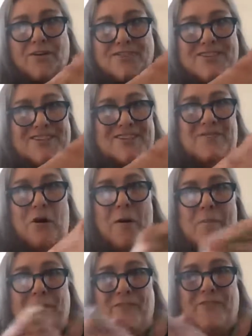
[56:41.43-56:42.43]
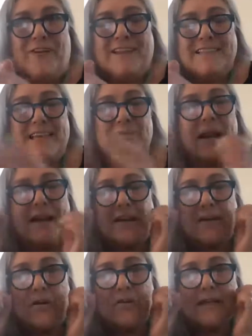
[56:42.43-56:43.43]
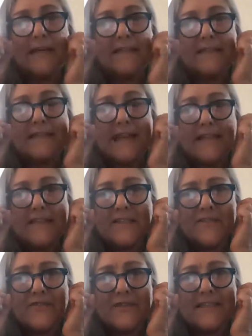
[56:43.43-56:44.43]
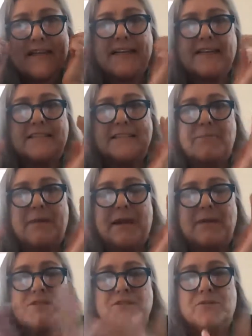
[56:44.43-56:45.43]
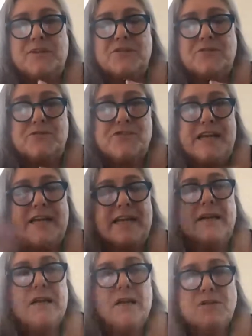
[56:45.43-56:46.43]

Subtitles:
just all my friends. But I could only stay just for a second because the pain was too excruciating.